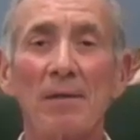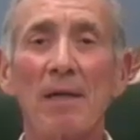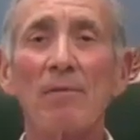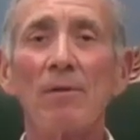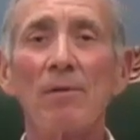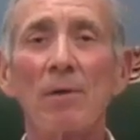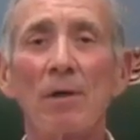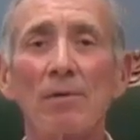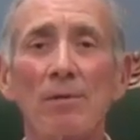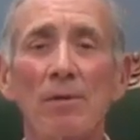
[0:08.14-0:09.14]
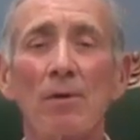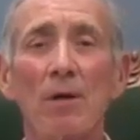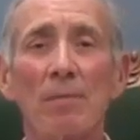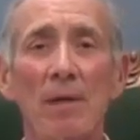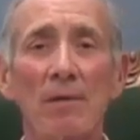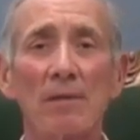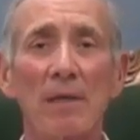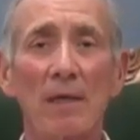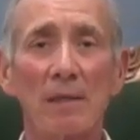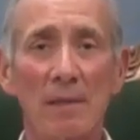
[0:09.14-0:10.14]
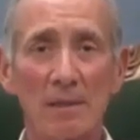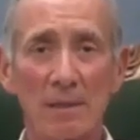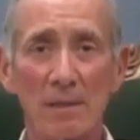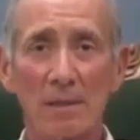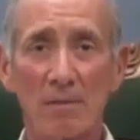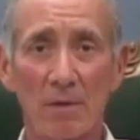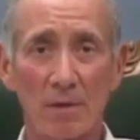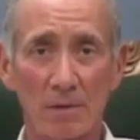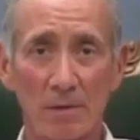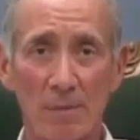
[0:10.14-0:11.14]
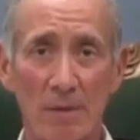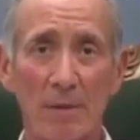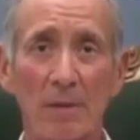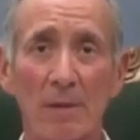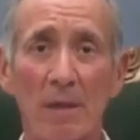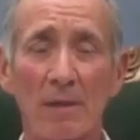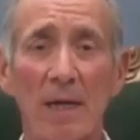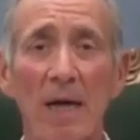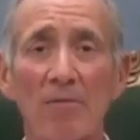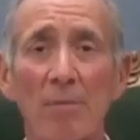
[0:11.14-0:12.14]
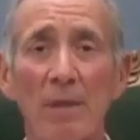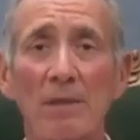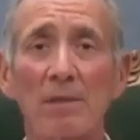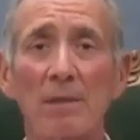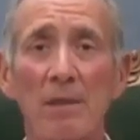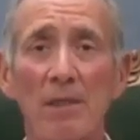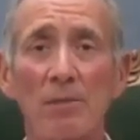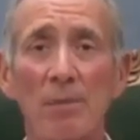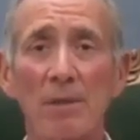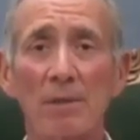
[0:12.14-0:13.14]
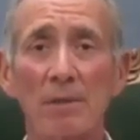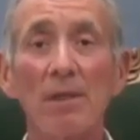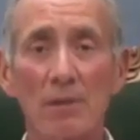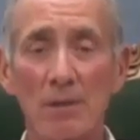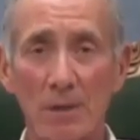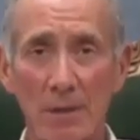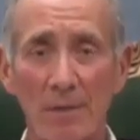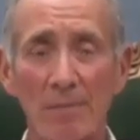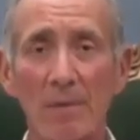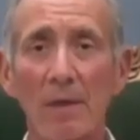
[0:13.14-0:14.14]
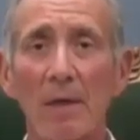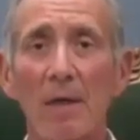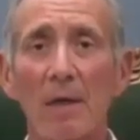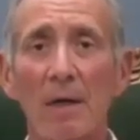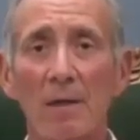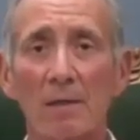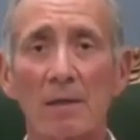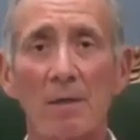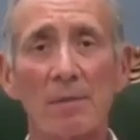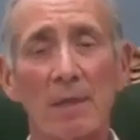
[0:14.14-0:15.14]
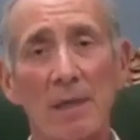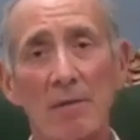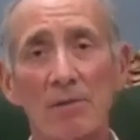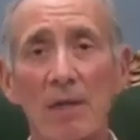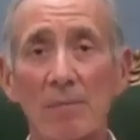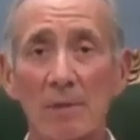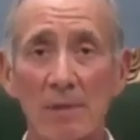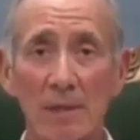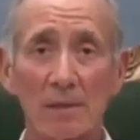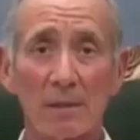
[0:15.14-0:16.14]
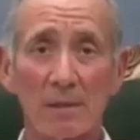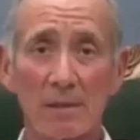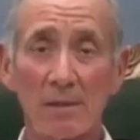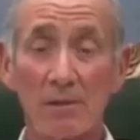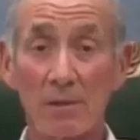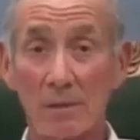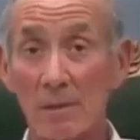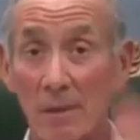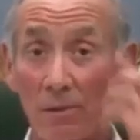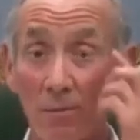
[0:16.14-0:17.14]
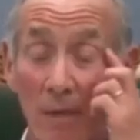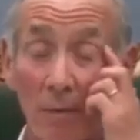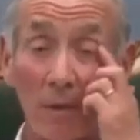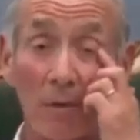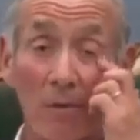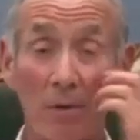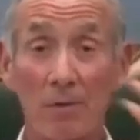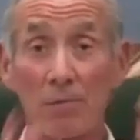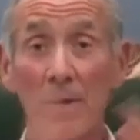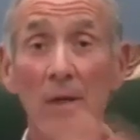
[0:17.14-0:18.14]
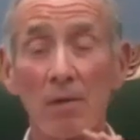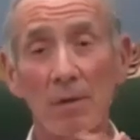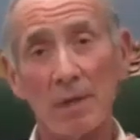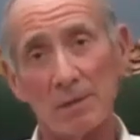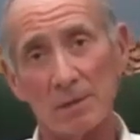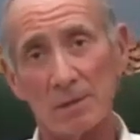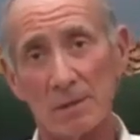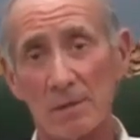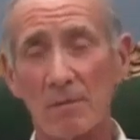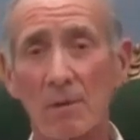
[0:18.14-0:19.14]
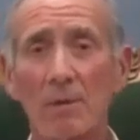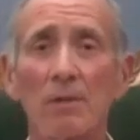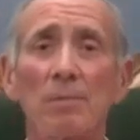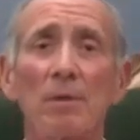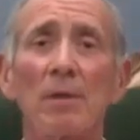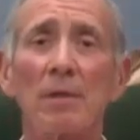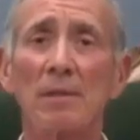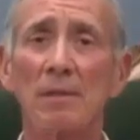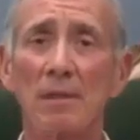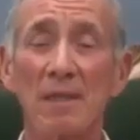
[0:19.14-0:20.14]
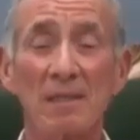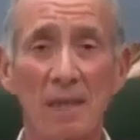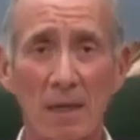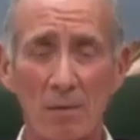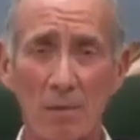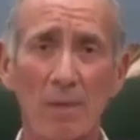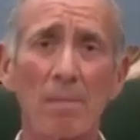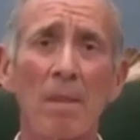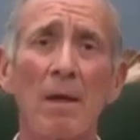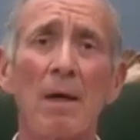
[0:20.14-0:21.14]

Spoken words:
afternoon we're going to talk about the second lesson of the Holy Spirit, to have peace, teach peace, to learn it. This comes at the end of chapter 6. As you probably know, there are three lessons of the Holy Spirit, and this is the second one.